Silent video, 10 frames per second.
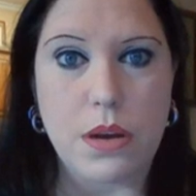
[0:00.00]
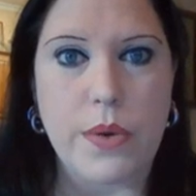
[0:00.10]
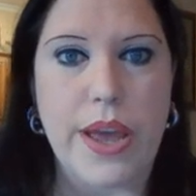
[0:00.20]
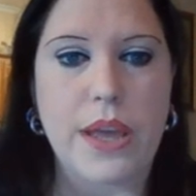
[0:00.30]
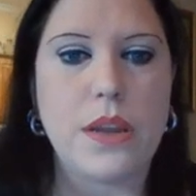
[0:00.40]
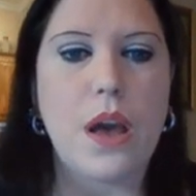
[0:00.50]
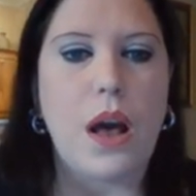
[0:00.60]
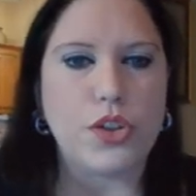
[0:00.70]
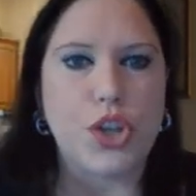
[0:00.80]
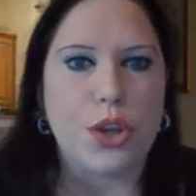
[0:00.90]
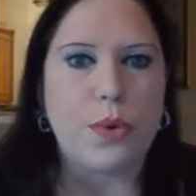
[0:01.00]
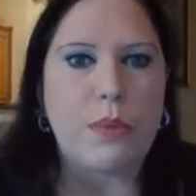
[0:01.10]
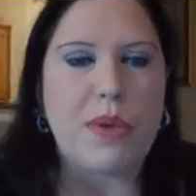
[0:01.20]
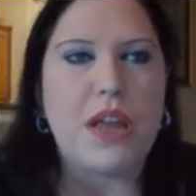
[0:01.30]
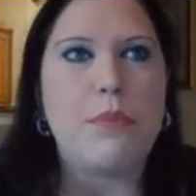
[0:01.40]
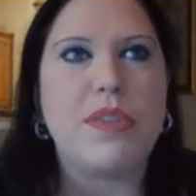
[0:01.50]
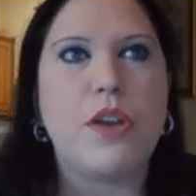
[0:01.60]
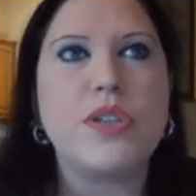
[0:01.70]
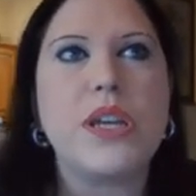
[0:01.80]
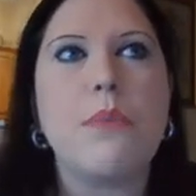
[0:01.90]
All right. I'll show you in a minute, but
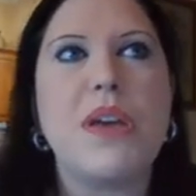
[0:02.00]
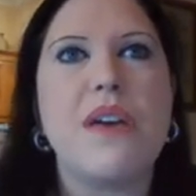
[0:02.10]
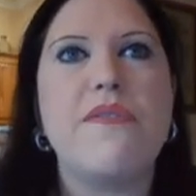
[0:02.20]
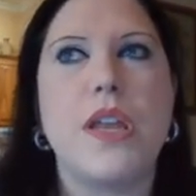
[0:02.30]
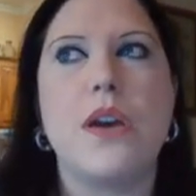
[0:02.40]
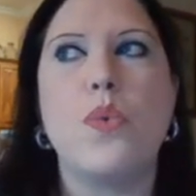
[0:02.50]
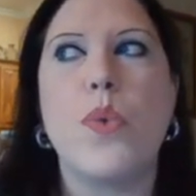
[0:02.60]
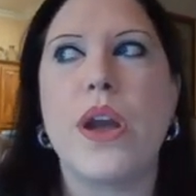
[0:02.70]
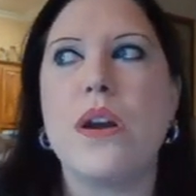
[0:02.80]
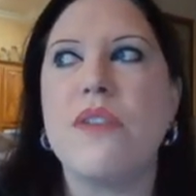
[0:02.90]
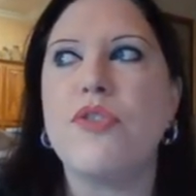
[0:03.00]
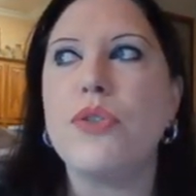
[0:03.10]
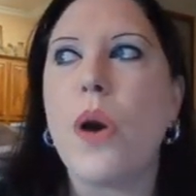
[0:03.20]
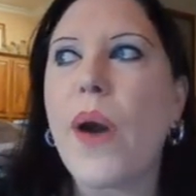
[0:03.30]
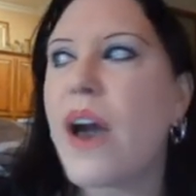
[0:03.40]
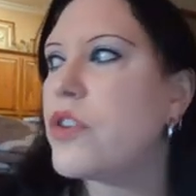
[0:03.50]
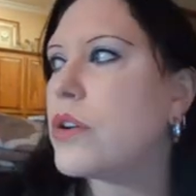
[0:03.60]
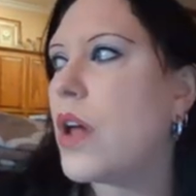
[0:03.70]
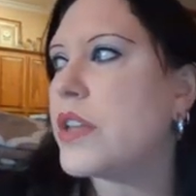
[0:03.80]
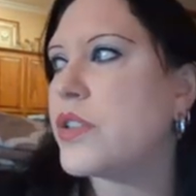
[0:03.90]
there's going to be a video where if you don't have your
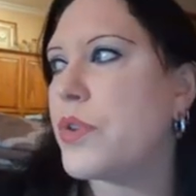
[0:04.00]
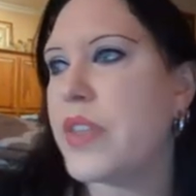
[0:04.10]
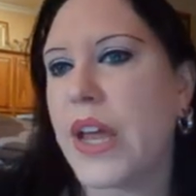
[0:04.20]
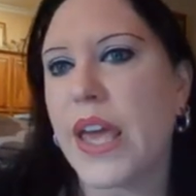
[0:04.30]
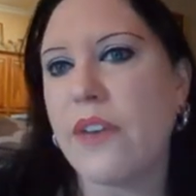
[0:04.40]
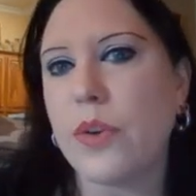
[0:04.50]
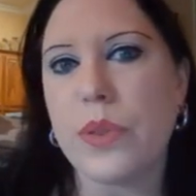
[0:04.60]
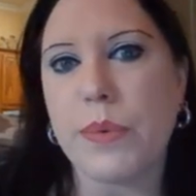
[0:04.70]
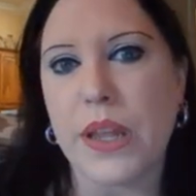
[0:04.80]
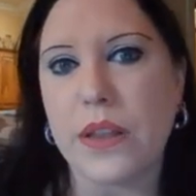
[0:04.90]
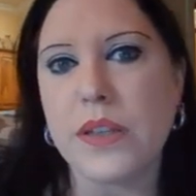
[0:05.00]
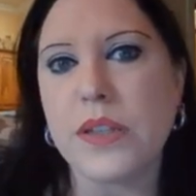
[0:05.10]
glossary that I gave you at the beginning of